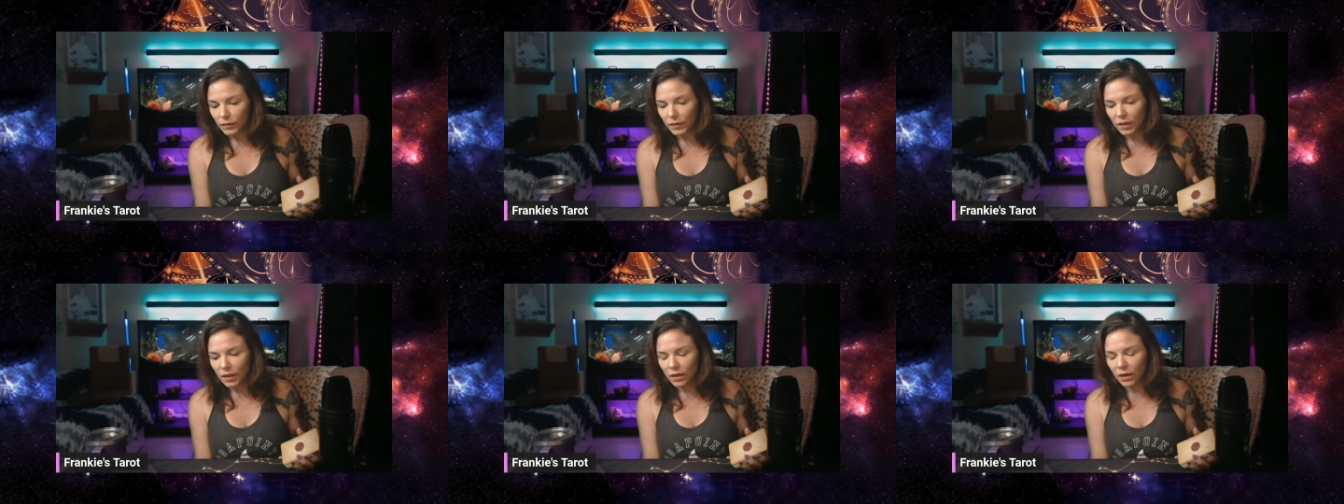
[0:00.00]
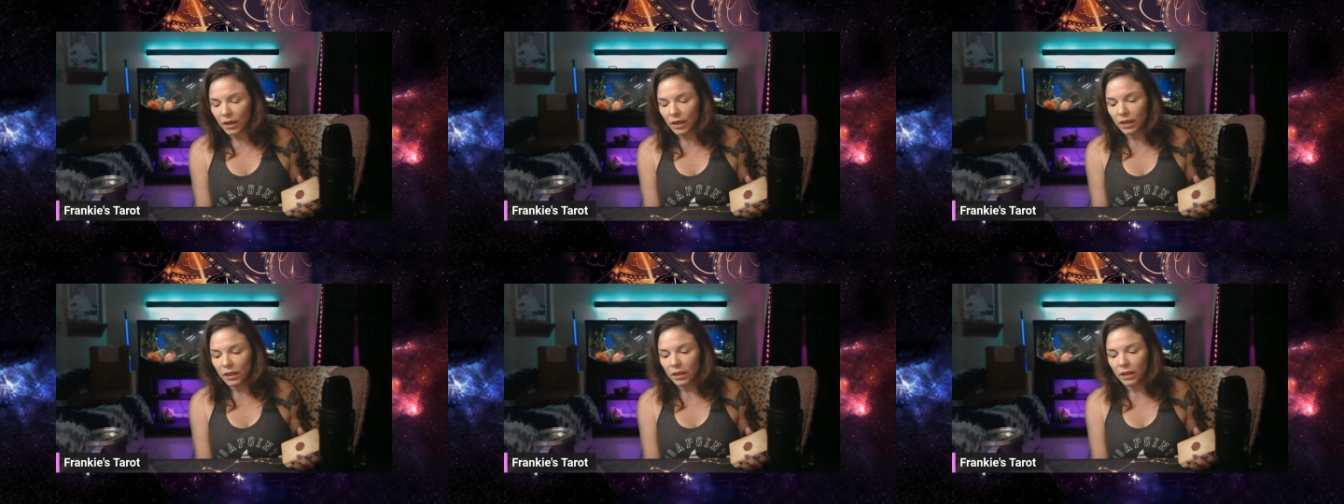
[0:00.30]

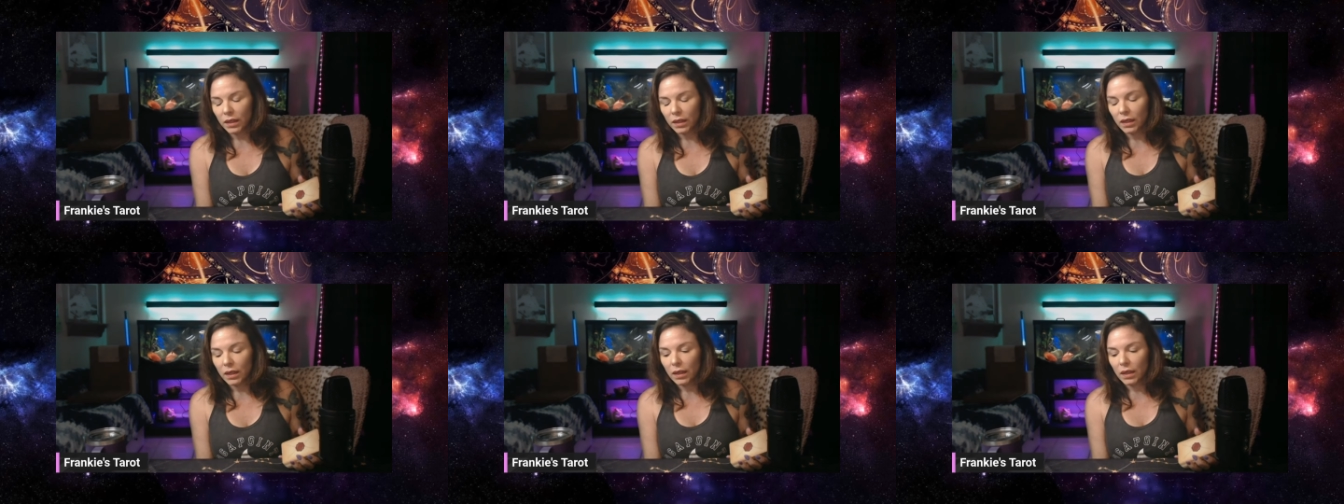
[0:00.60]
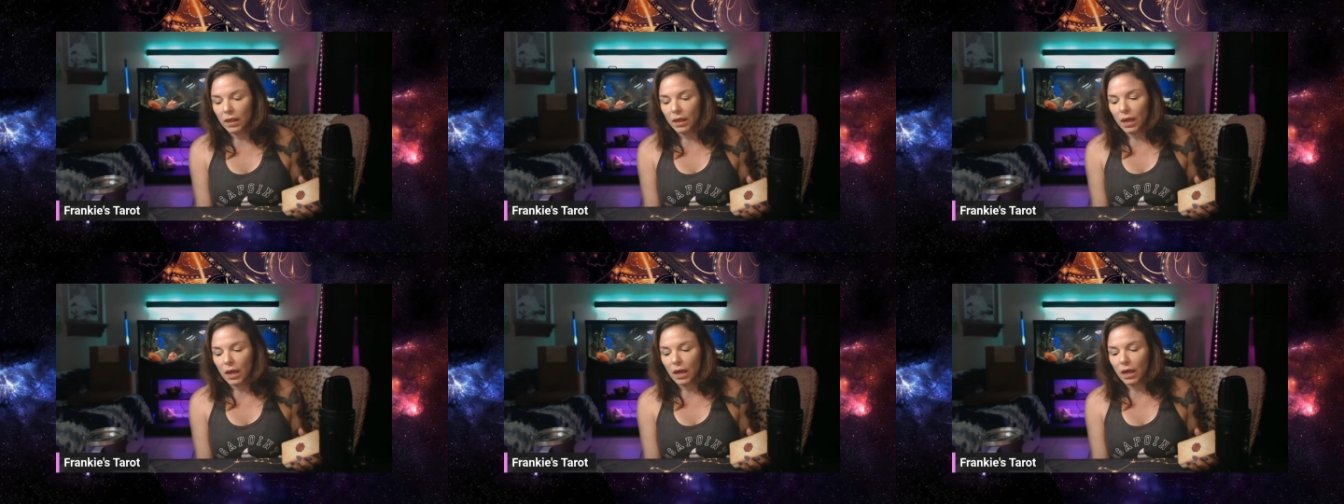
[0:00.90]
all
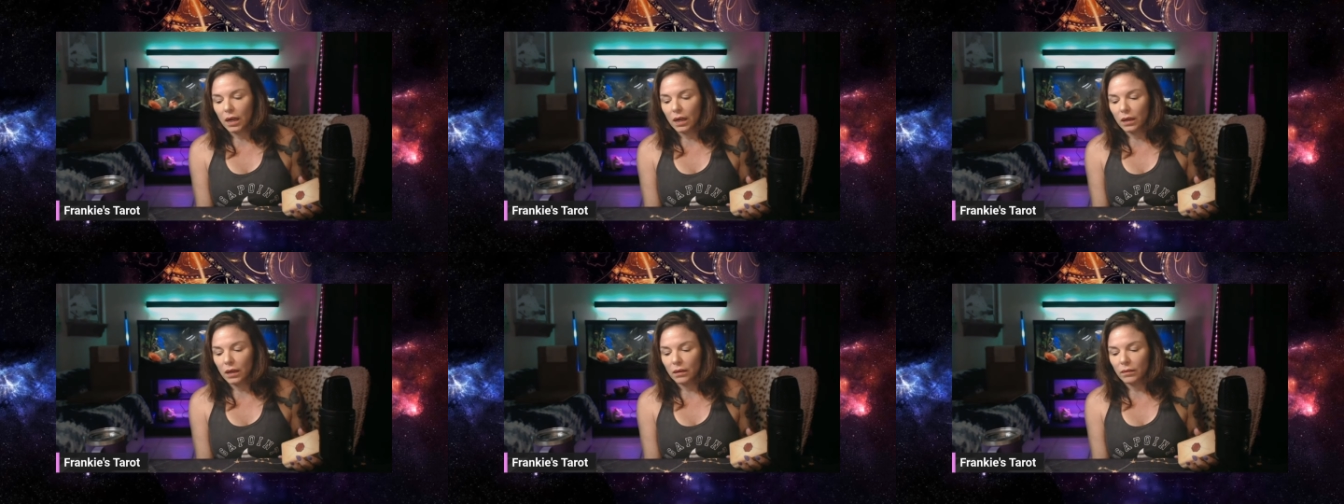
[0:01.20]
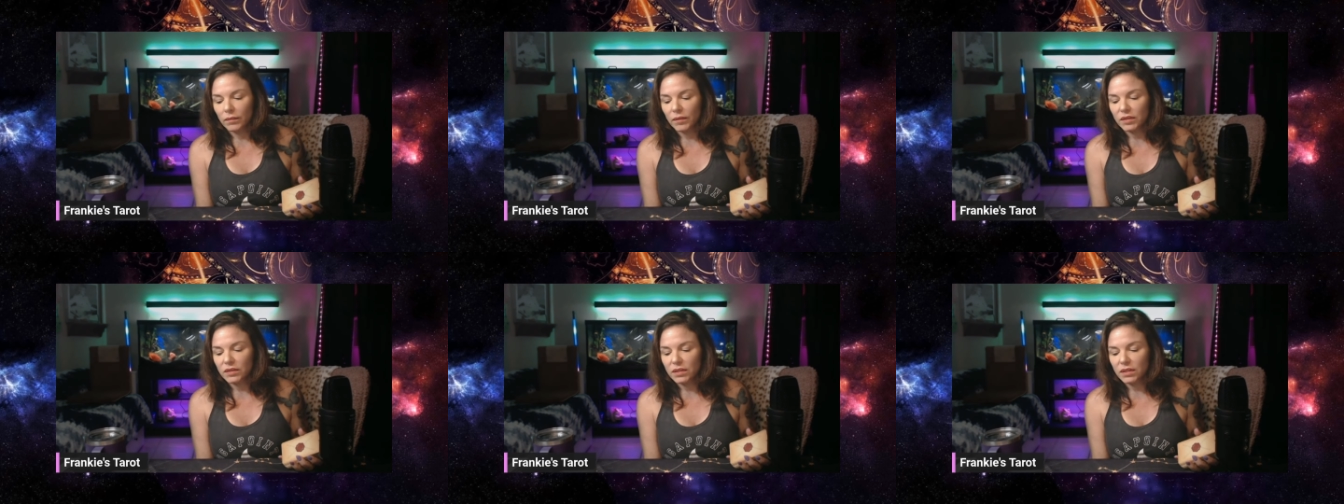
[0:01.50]

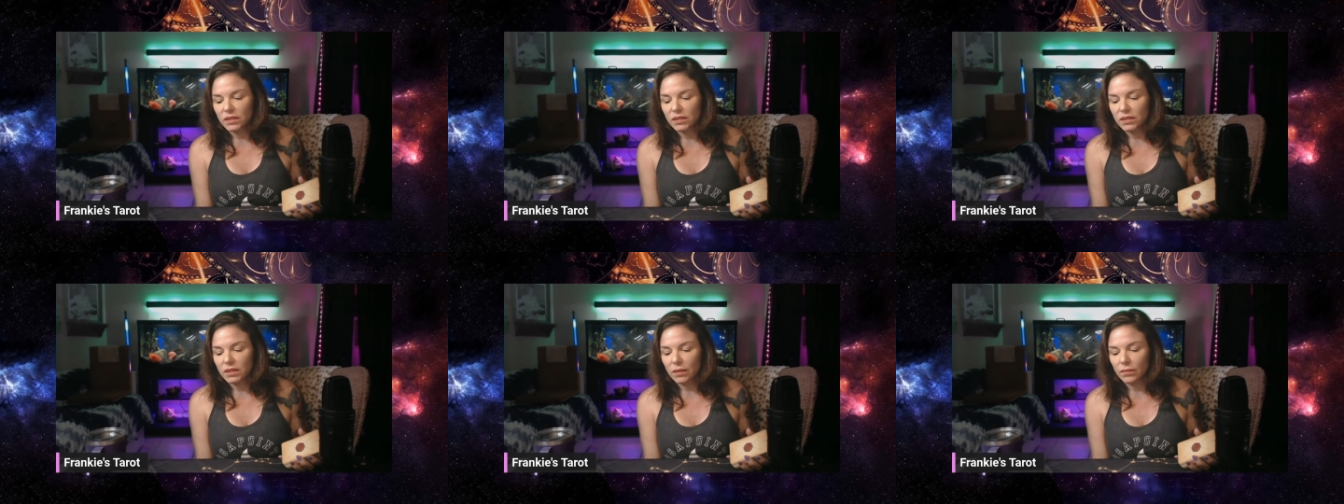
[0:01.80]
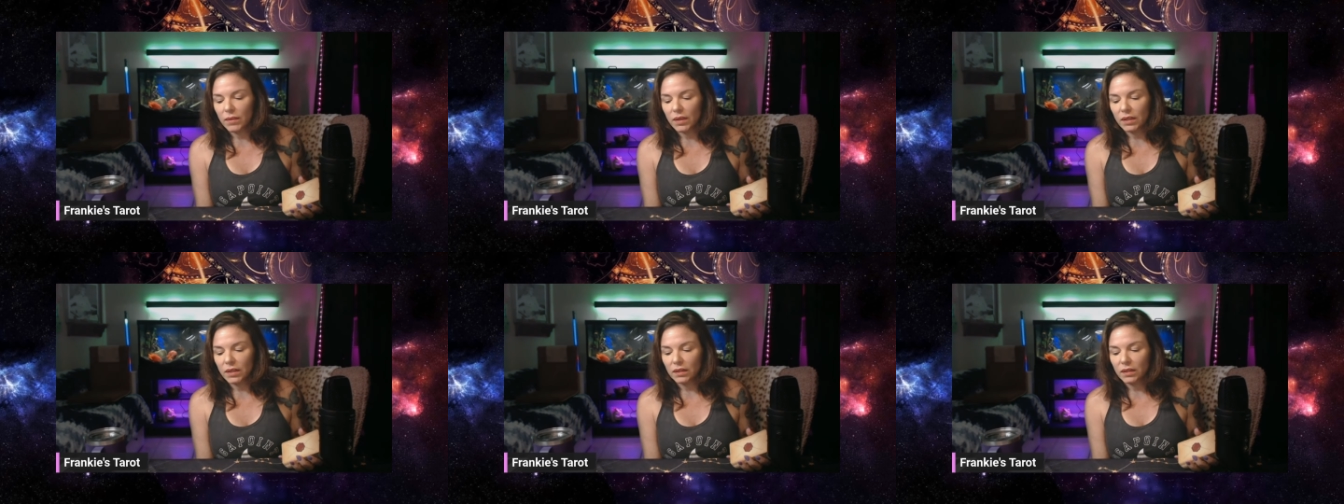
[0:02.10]
right? This is
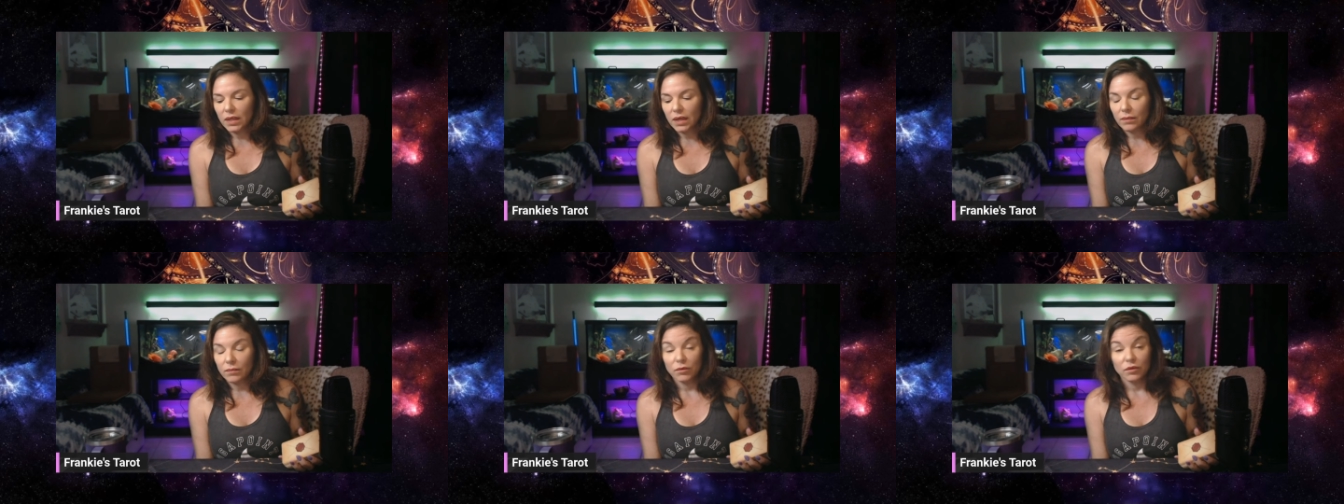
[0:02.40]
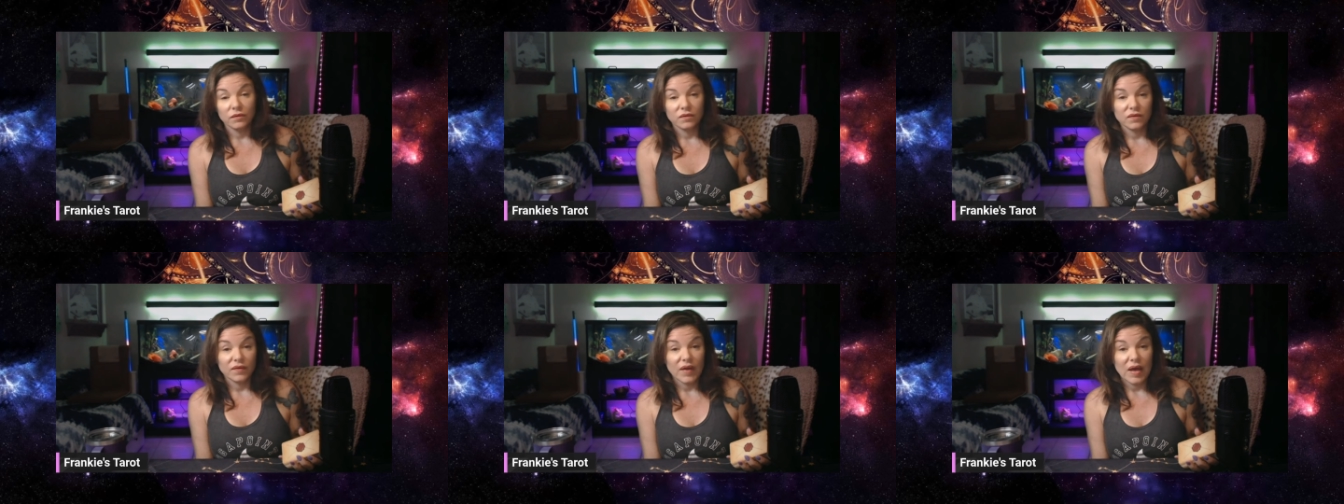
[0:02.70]
somebody that
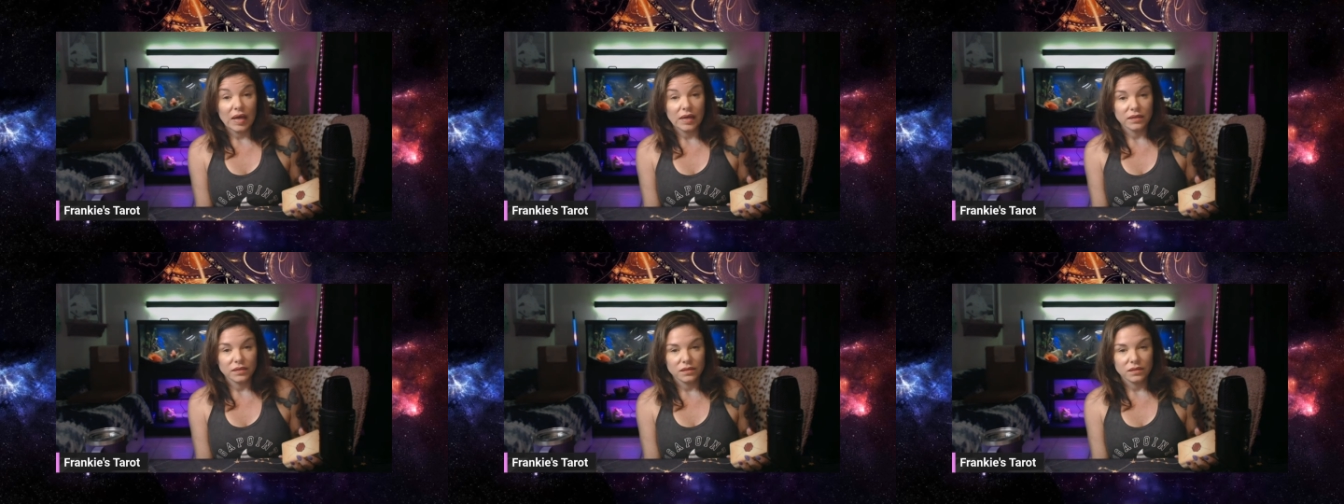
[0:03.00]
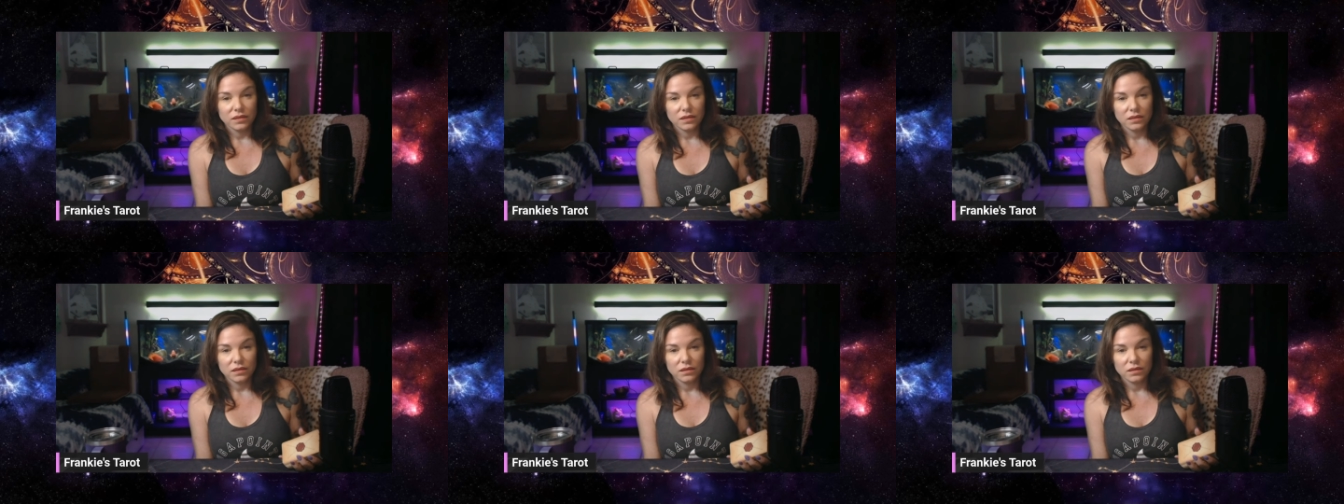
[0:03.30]
moves
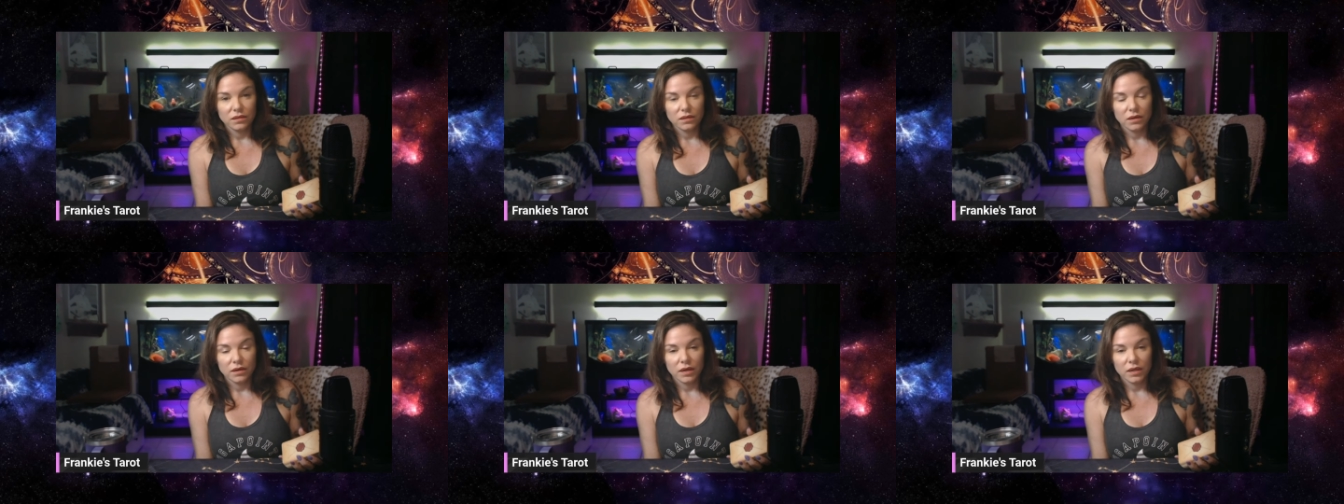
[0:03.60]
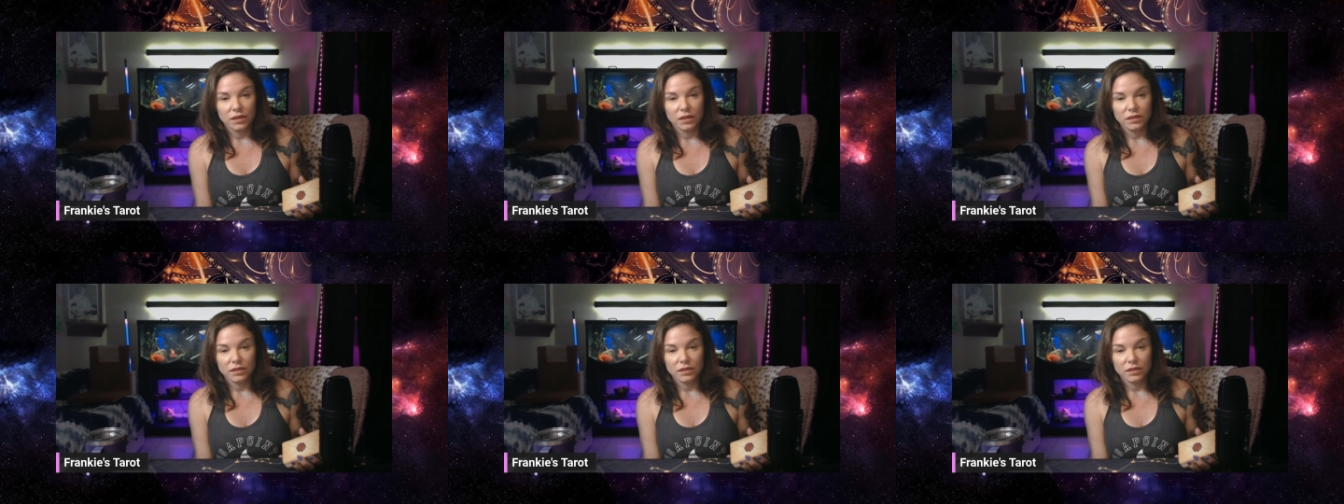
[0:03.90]
fast, all right?